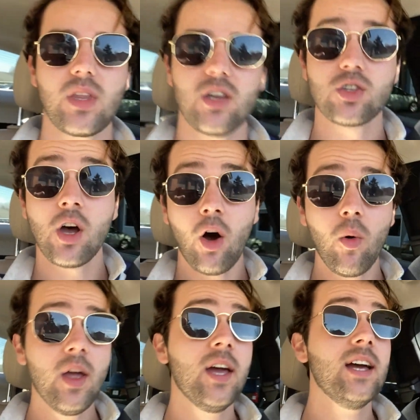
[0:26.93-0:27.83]
So,
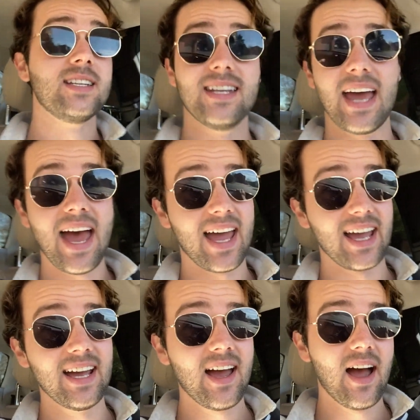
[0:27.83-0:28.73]

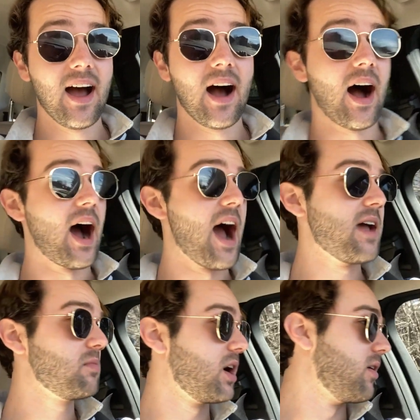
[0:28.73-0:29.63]
today, I
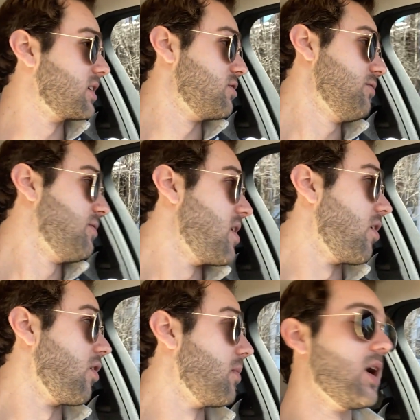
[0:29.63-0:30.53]
am going to
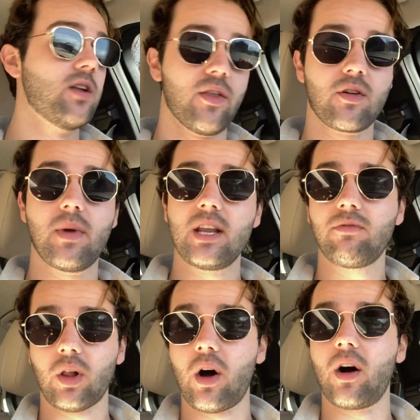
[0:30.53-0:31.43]
film another mini
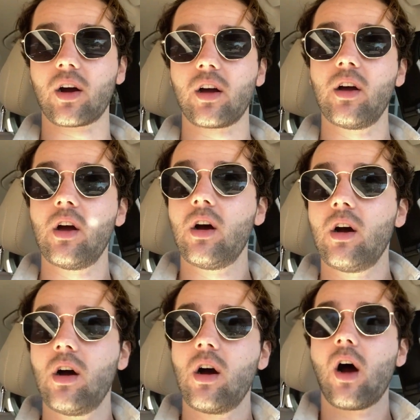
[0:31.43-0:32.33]
vlog.
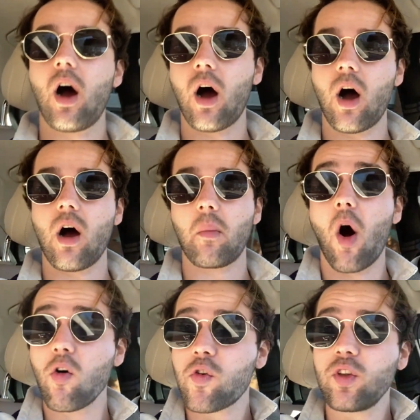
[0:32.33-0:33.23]
Um,
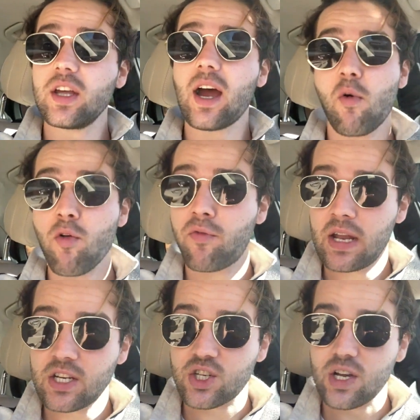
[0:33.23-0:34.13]
hopefully, I will
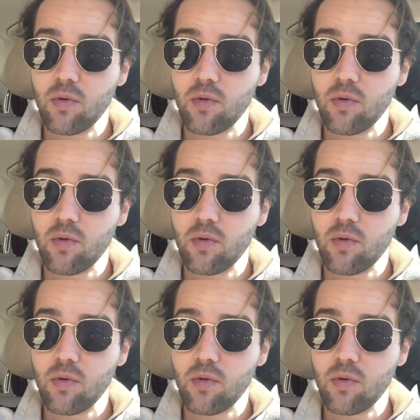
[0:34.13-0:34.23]
finish it.